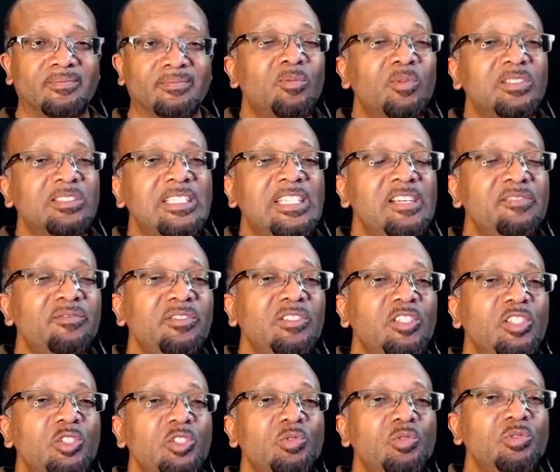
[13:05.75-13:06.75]
It was
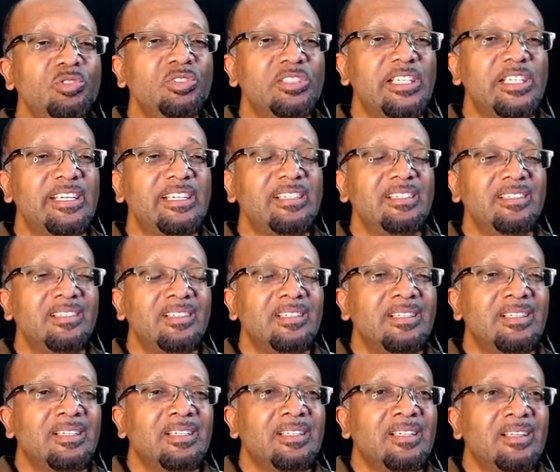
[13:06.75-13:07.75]
even
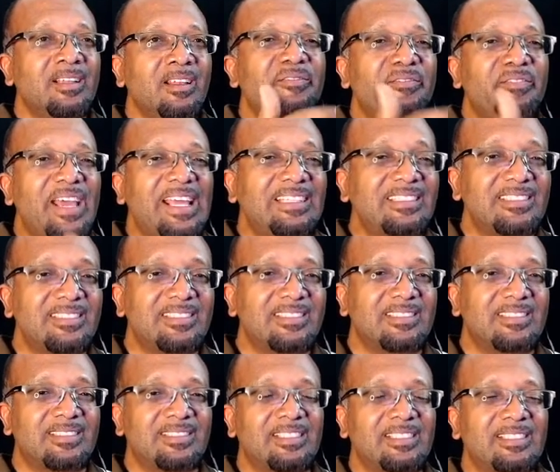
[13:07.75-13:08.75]
using
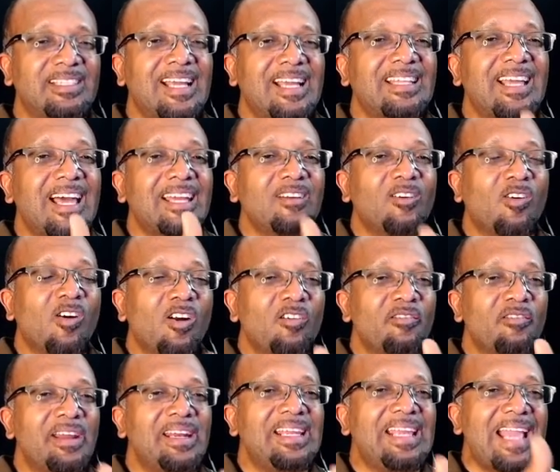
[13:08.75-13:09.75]
events that had
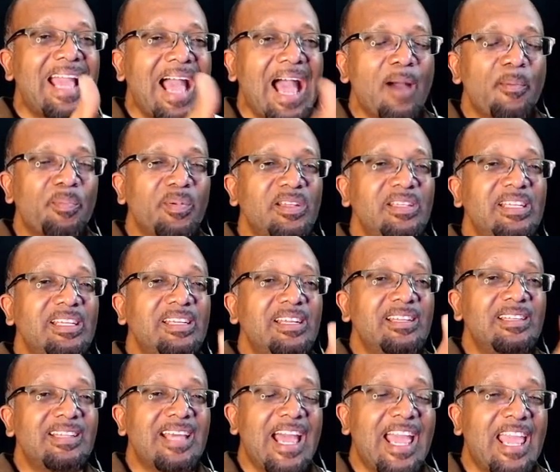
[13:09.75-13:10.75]
already happened in
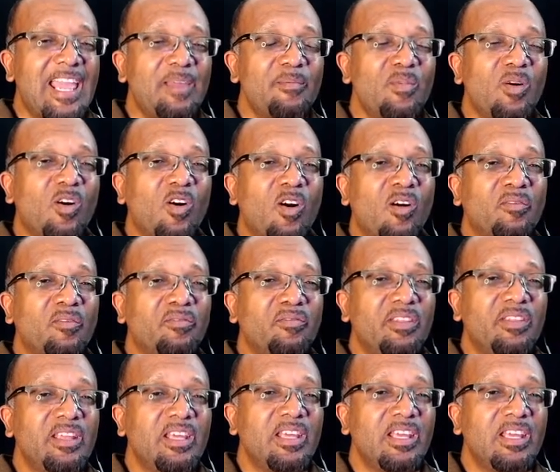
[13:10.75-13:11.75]
the time
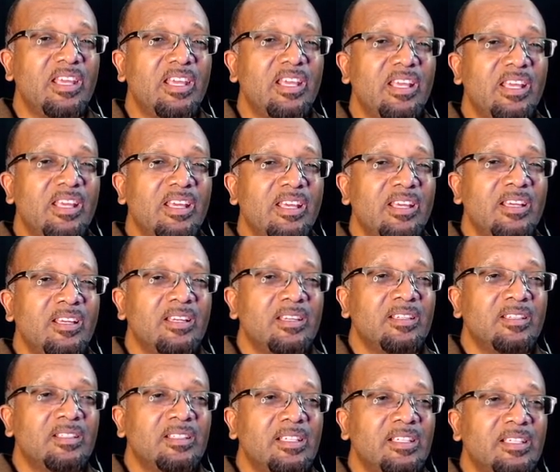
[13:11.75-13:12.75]
of the
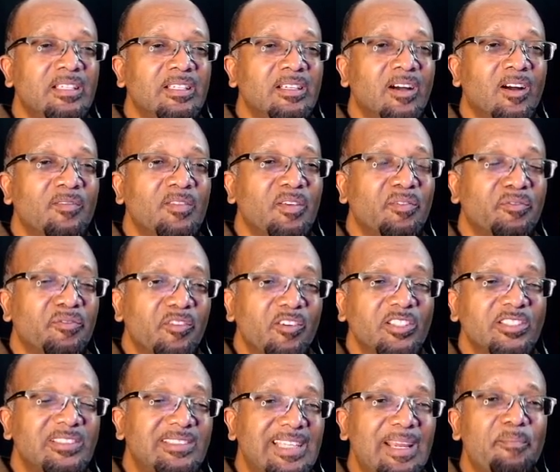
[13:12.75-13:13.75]
of the
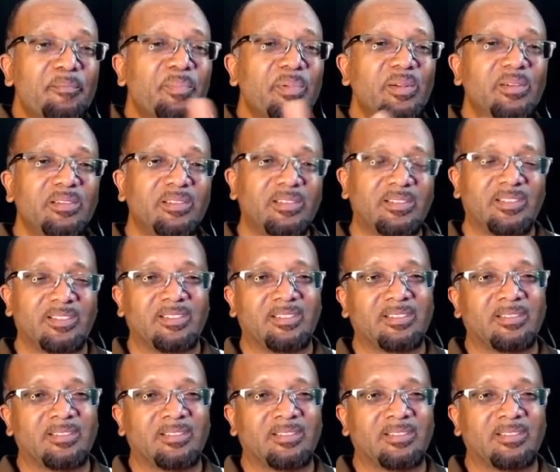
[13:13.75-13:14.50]
first temple